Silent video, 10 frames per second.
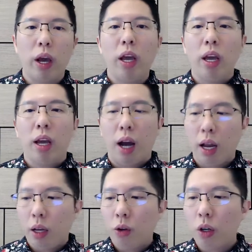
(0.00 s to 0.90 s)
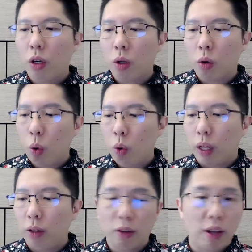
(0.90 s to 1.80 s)
when I actually go
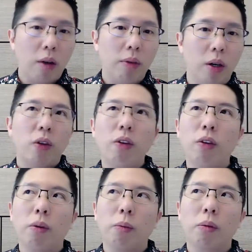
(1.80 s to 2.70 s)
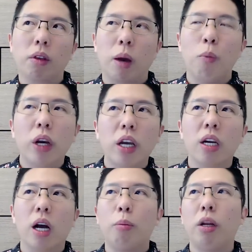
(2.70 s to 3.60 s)
and discover. Since I'm working
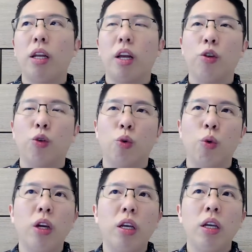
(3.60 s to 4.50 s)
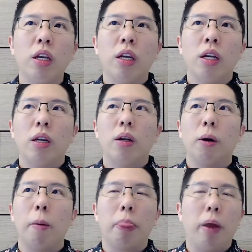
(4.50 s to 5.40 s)
a company that is growing
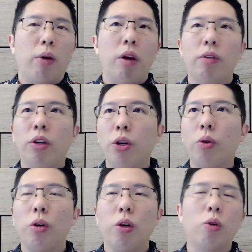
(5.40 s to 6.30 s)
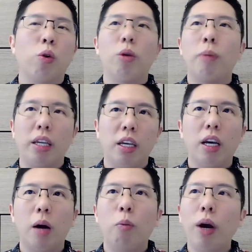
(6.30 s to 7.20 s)
um, their revenue, you know, growing my
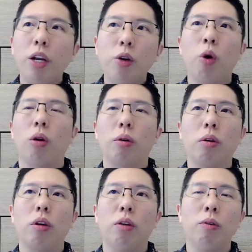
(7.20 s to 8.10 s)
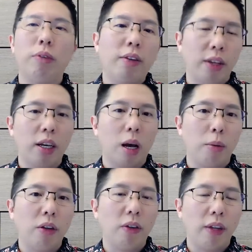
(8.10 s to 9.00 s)
income, why not invest in
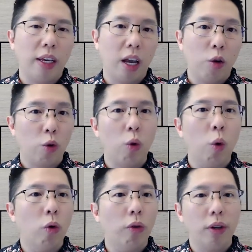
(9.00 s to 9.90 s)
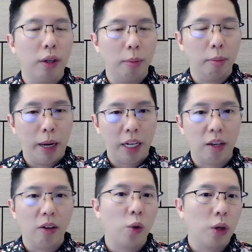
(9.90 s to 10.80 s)
companies that can grow over the many
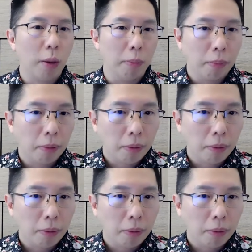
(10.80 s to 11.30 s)
years to come?